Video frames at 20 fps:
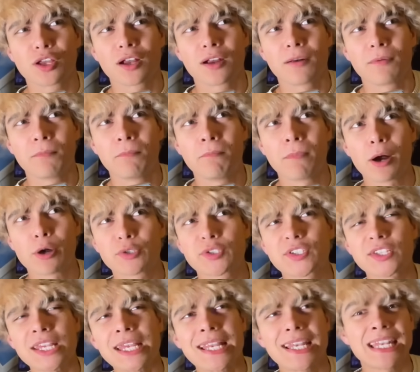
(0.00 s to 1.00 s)

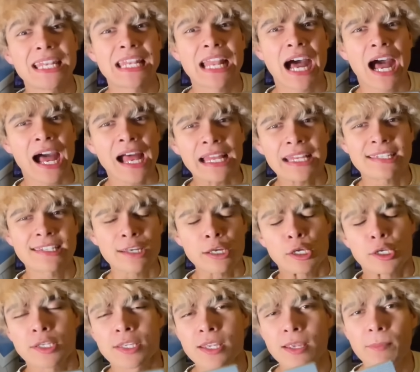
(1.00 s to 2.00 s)
mostly not
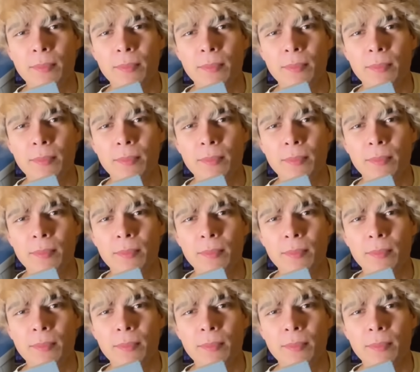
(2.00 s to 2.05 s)
seriously.